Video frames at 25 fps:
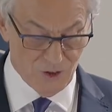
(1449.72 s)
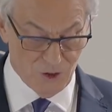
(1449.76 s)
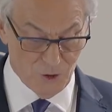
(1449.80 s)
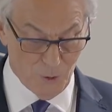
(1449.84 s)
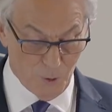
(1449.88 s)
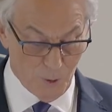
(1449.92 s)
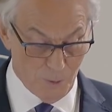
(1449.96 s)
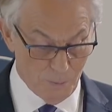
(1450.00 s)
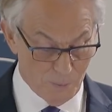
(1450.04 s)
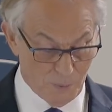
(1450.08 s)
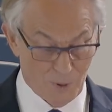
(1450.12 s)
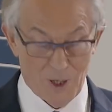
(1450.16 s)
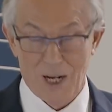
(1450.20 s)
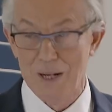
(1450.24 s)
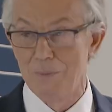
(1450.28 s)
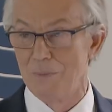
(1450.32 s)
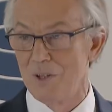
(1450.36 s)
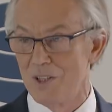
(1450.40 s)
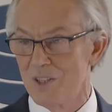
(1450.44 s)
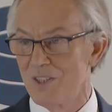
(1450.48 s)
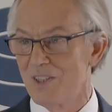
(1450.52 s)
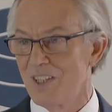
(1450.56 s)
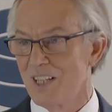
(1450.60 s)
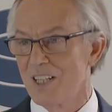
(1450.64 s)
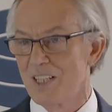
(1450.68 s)
short
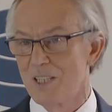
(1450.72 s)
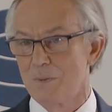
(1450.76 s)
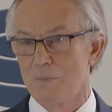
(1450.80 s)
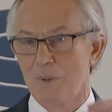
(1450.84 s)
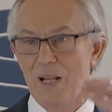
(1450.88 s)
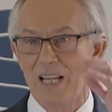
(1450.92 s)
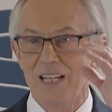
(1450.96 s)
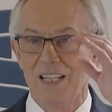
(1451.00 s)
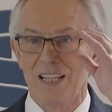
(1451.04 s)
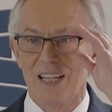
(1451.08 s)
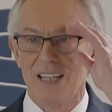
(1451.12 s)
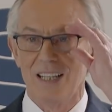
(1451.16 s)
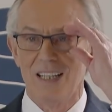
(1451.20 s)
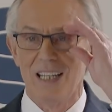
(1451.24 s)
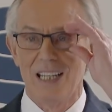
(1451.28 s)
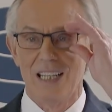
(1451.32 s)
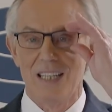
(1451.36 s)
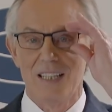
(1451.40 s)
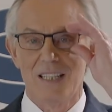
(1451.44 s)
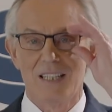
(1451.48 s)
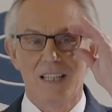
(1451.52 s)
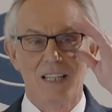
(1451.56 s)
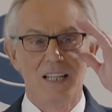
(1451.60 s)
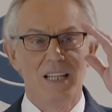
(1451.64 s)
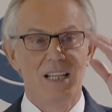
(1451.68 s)
primers explaining
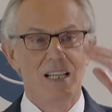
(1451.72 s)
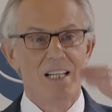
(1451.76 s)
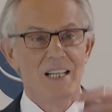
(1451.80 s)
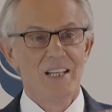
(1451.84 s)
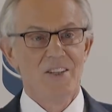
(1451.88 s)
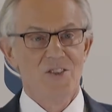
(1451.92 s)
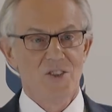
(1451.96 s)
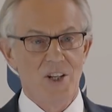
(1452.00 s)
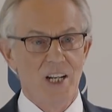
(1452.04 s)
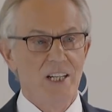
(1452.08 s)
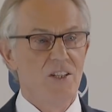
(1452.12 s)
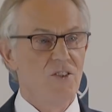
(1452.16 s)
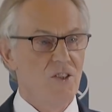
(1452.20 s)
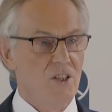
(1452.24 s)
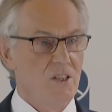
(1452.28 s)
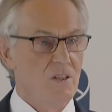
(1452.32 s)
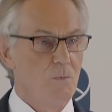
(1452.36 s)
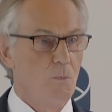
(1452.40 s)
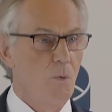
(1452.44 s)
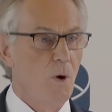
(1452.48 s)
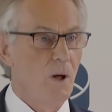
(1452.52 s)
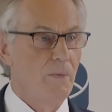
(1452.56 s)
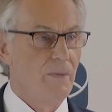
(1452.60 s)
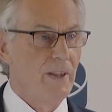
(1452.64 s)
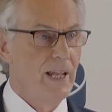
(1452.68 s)
these changes
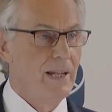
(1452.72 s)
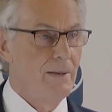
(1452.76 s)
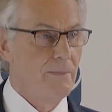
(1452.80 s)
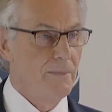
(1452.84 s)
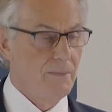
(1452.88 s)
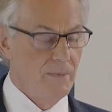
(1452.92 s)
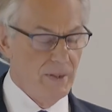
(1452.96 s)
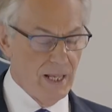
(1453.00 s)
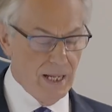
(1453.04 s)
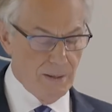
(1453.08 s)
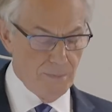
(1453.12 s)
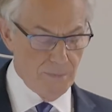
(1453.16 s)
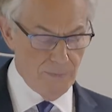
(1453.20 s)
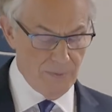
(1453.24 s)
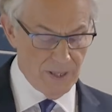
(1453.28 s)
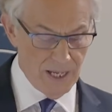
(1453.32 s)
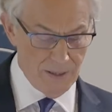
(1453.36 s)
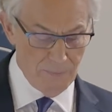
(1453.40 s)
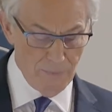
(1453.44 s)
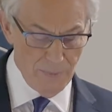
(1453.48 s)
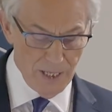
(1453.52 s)
and what they